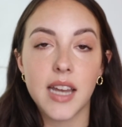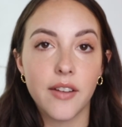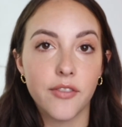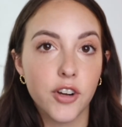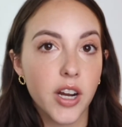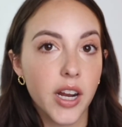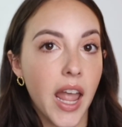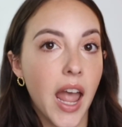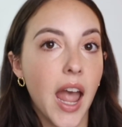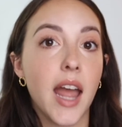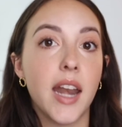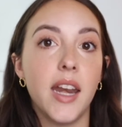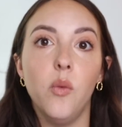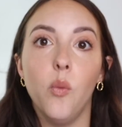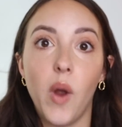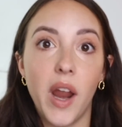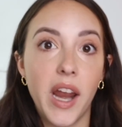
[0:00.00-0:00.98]
ever again
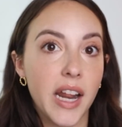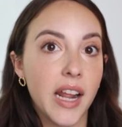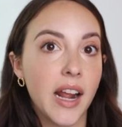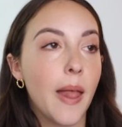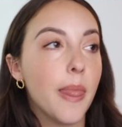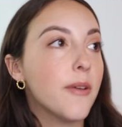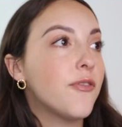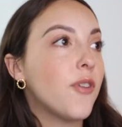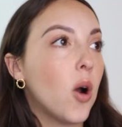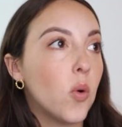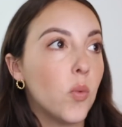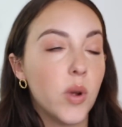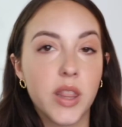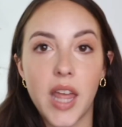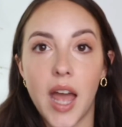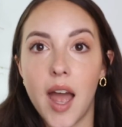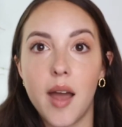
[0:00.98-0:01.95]
and waiting on the phone
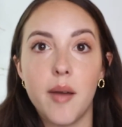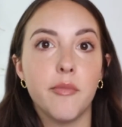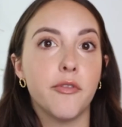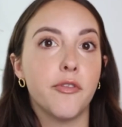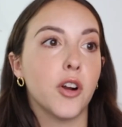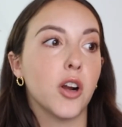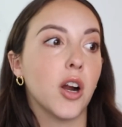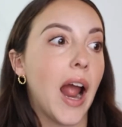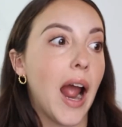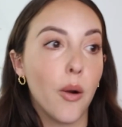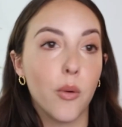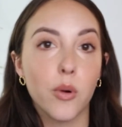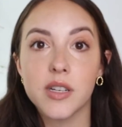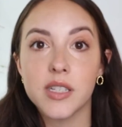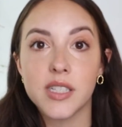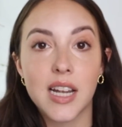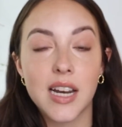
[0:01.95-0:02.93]
with them for
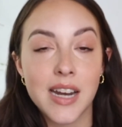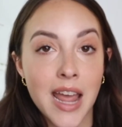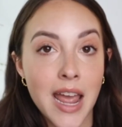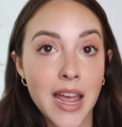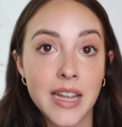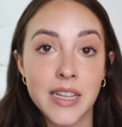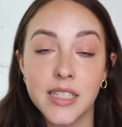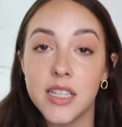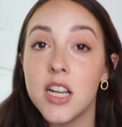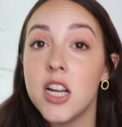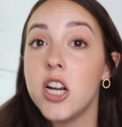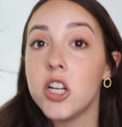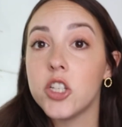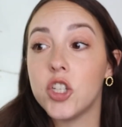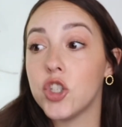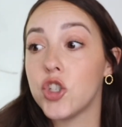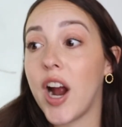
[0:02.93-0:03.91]
hours on end
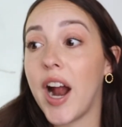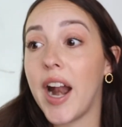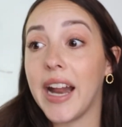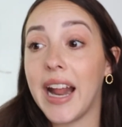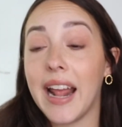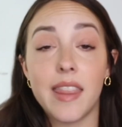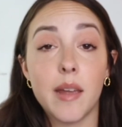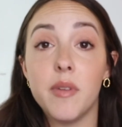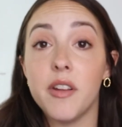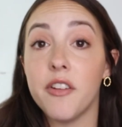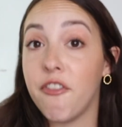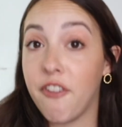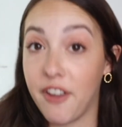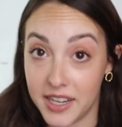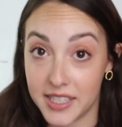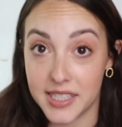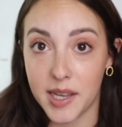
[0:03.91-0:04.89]
to try to get them to
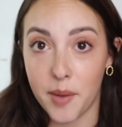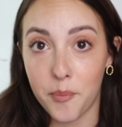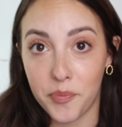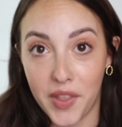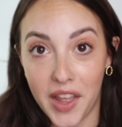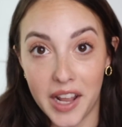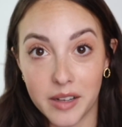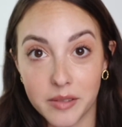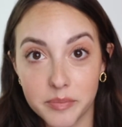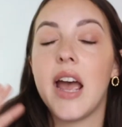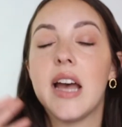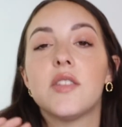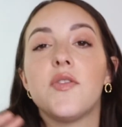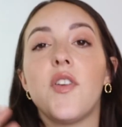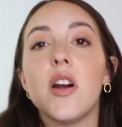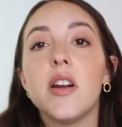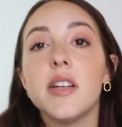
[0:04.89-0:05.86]
fix something.
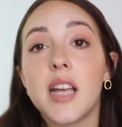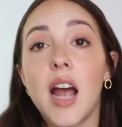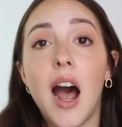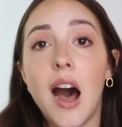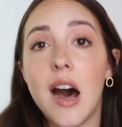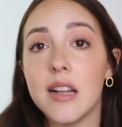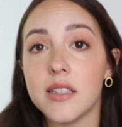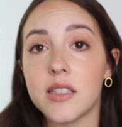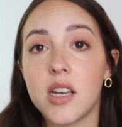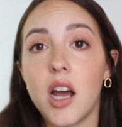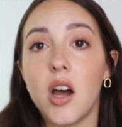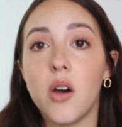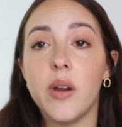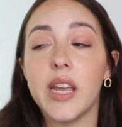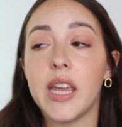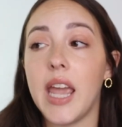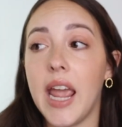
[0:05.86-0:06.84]
As far as cons
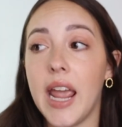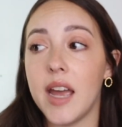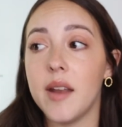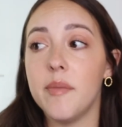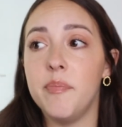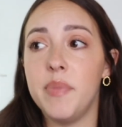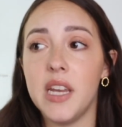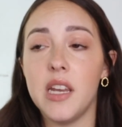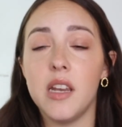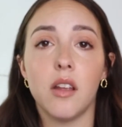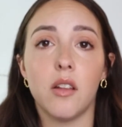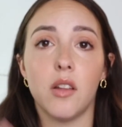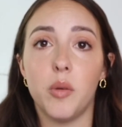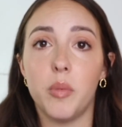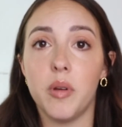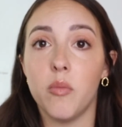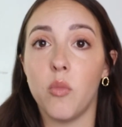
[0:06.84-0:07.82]
go, it can be a
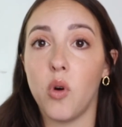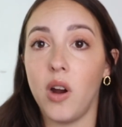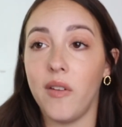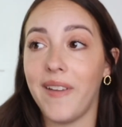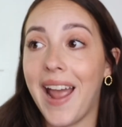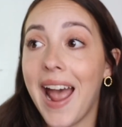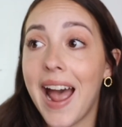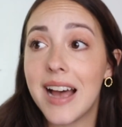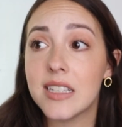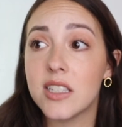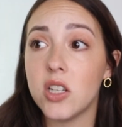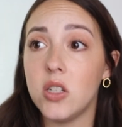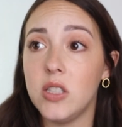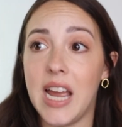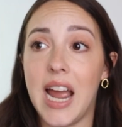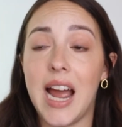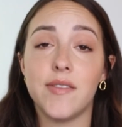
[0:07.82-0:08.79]
little bit more of a
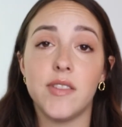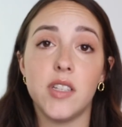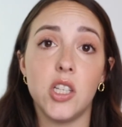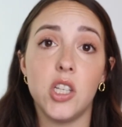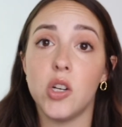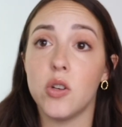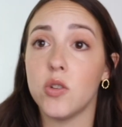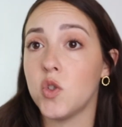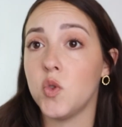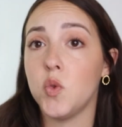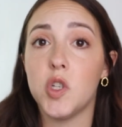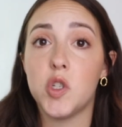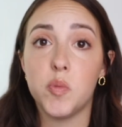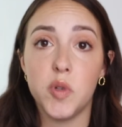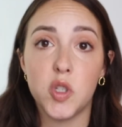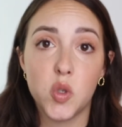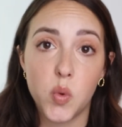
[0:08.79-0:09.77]
hassle to have to, you know,
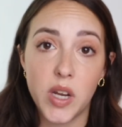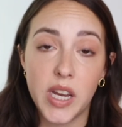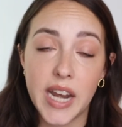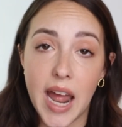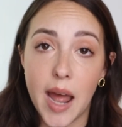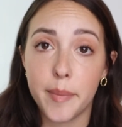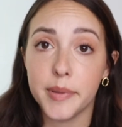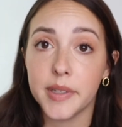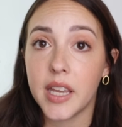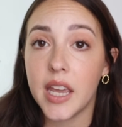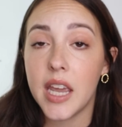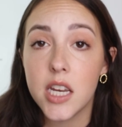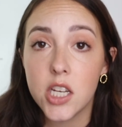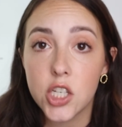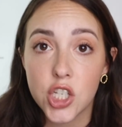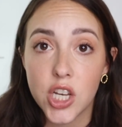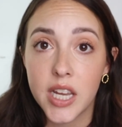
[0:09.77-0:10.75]
switch between
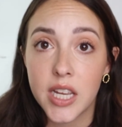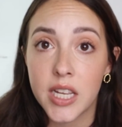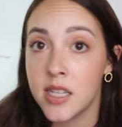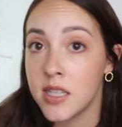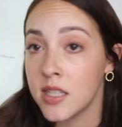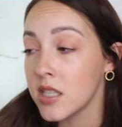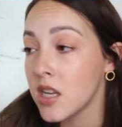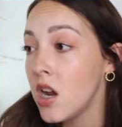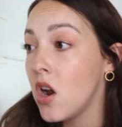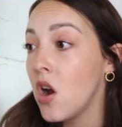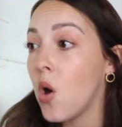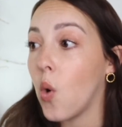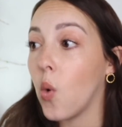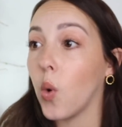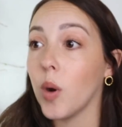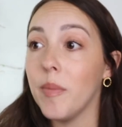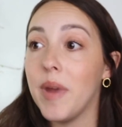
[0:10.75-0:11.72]
applications
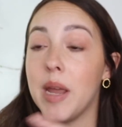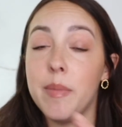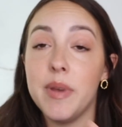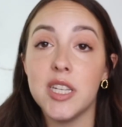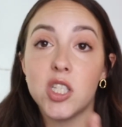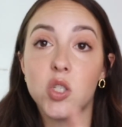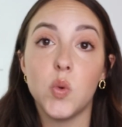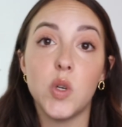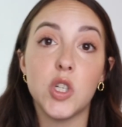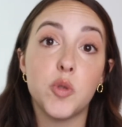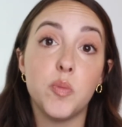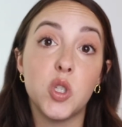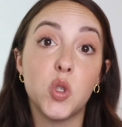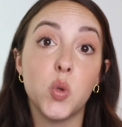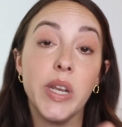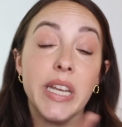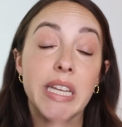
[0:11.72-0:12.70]
or maybe switch
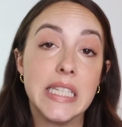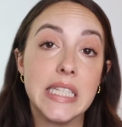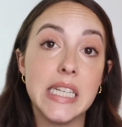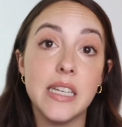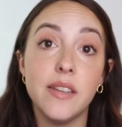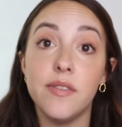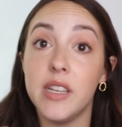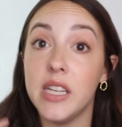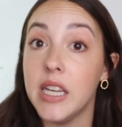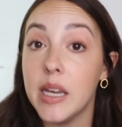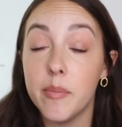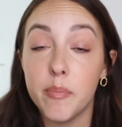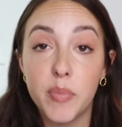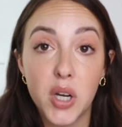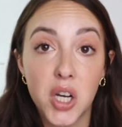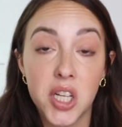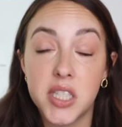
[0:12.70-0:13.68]
between TV
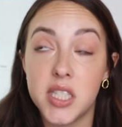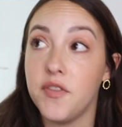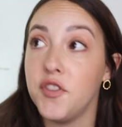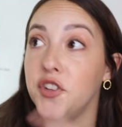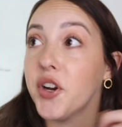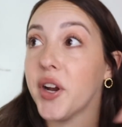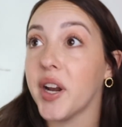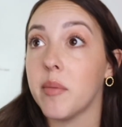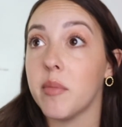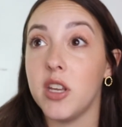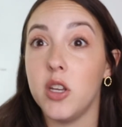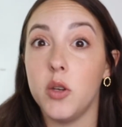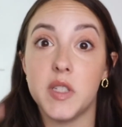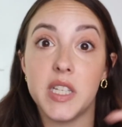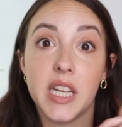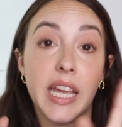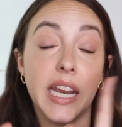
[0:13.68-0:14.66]
inputs if you're gonna be
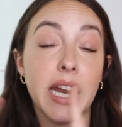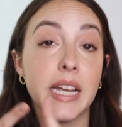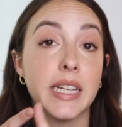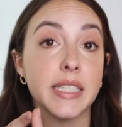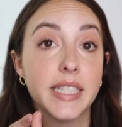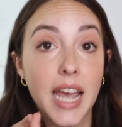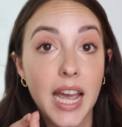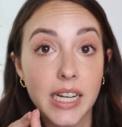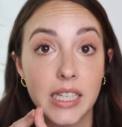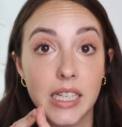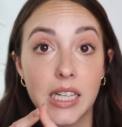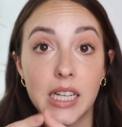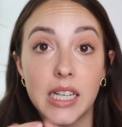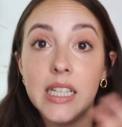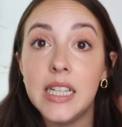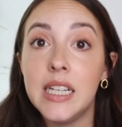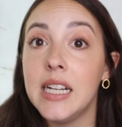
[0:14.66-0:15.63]
using an
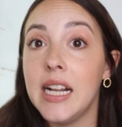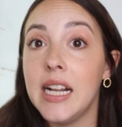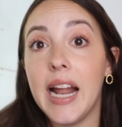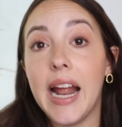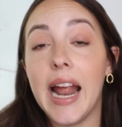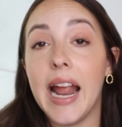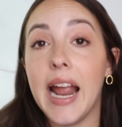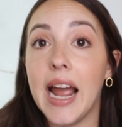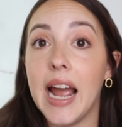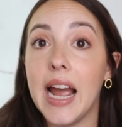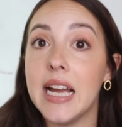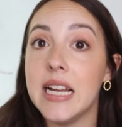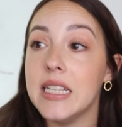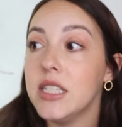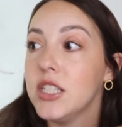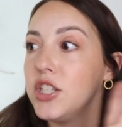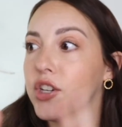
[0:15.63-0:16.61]
antenna
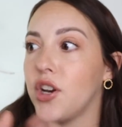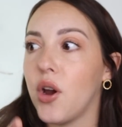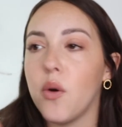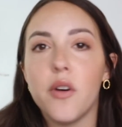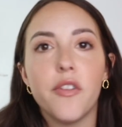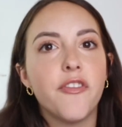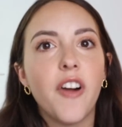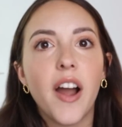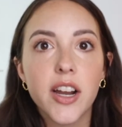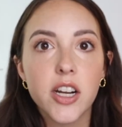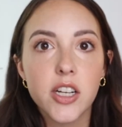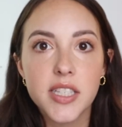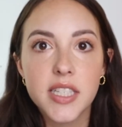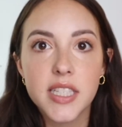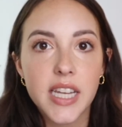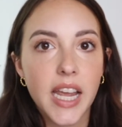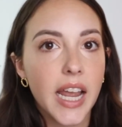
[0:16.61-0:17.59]
and, you know, a Fire
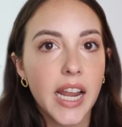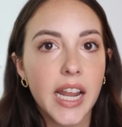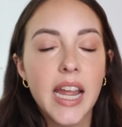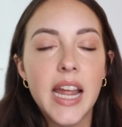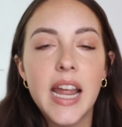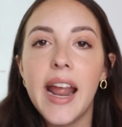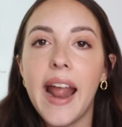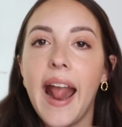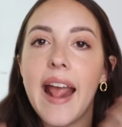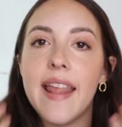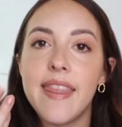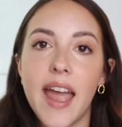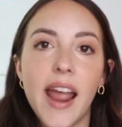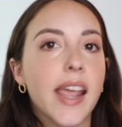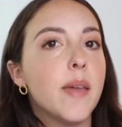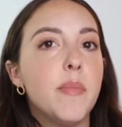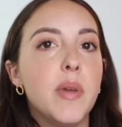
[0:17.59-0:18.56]
Stick. And
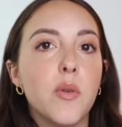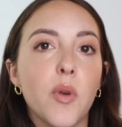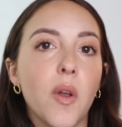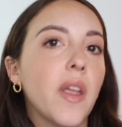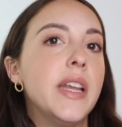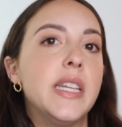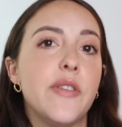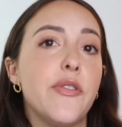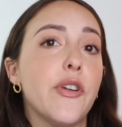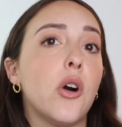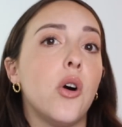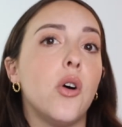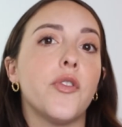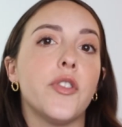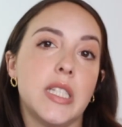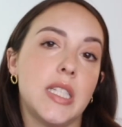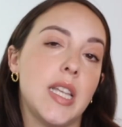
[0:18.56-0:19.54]
that can be really
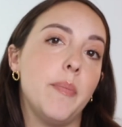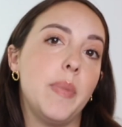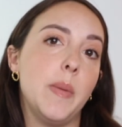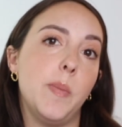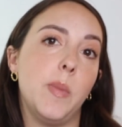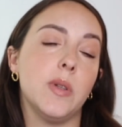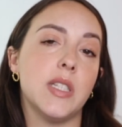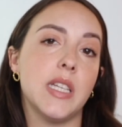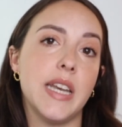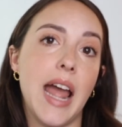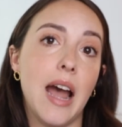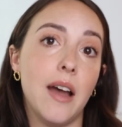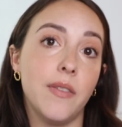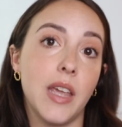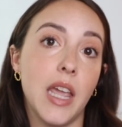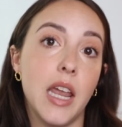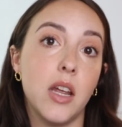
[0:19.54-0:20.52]
difficult for some people to
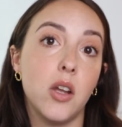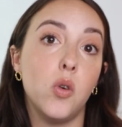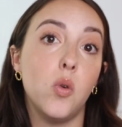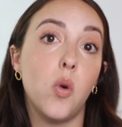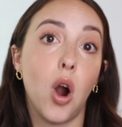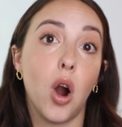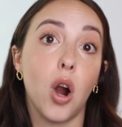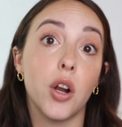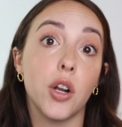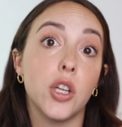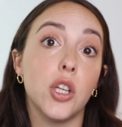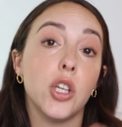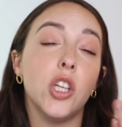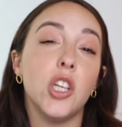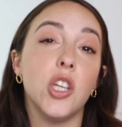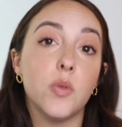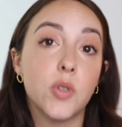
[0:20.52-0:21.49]
navigate who aren't
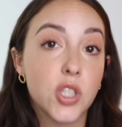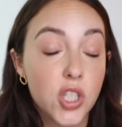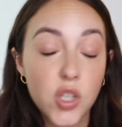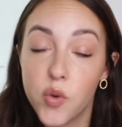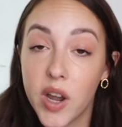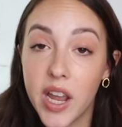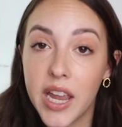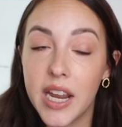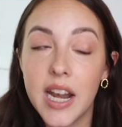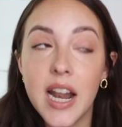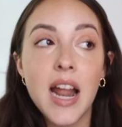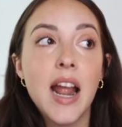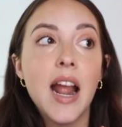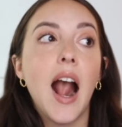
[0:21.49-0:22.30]
used to it.